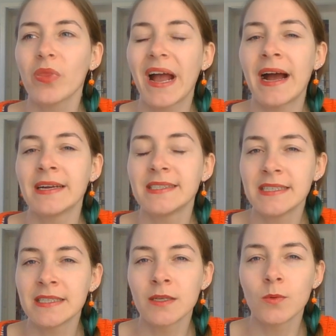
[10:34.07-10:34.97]
I
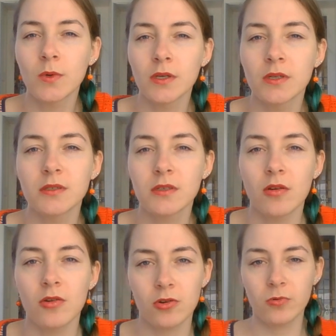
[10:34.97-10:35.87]
didn't want
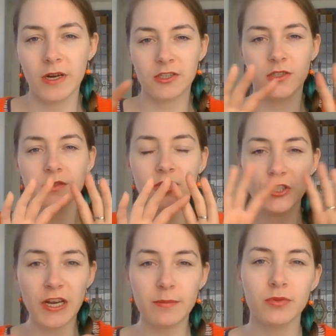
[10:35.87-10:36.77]
a
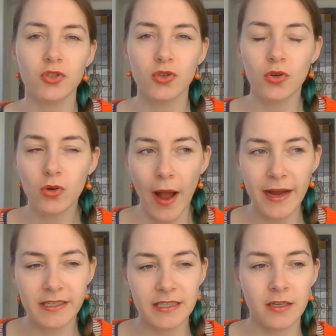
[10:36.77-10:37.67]
crescent-shaped shawl. I
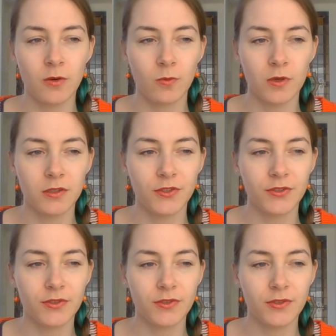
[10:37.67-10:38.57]
didn't want
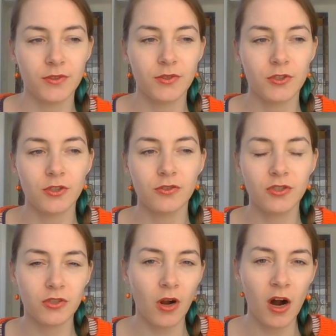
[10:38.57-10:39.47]
to
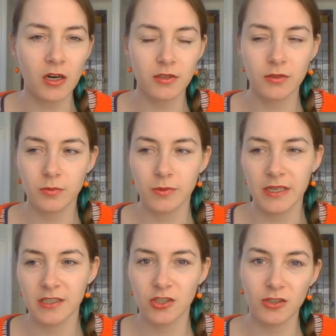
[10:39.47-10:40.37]
start with
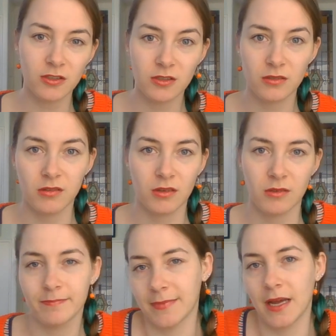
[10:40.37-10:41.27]
just like,
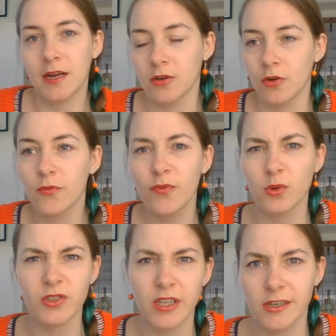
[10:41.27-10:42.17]
I don't know, 4
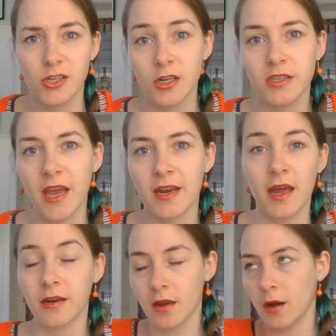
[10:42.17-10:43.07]
stitches and
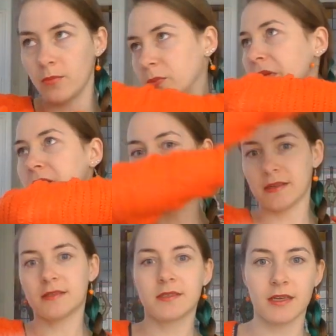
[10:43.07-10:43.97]
end up with like
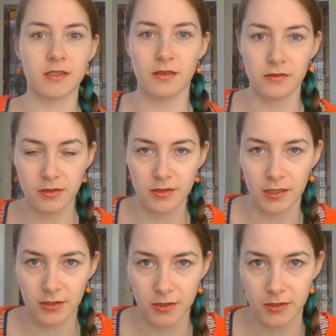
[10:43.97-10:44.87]
600
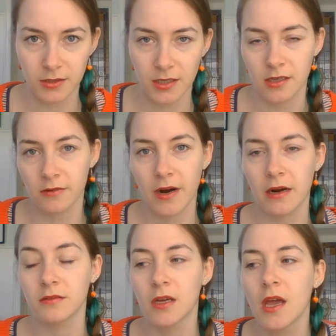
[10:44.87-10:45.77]
stitches in the
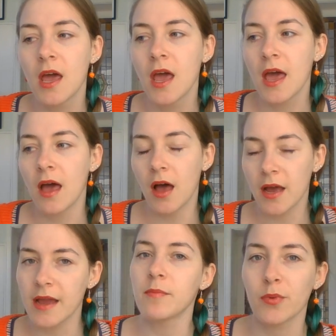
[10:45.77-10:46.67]
round
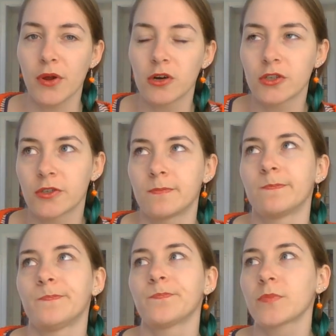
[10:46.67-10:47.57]
in brioche,
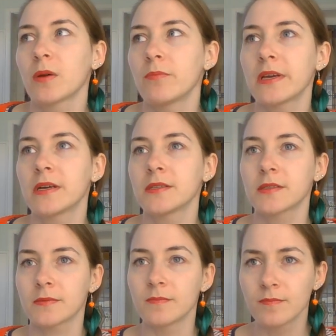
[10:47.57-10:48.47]
because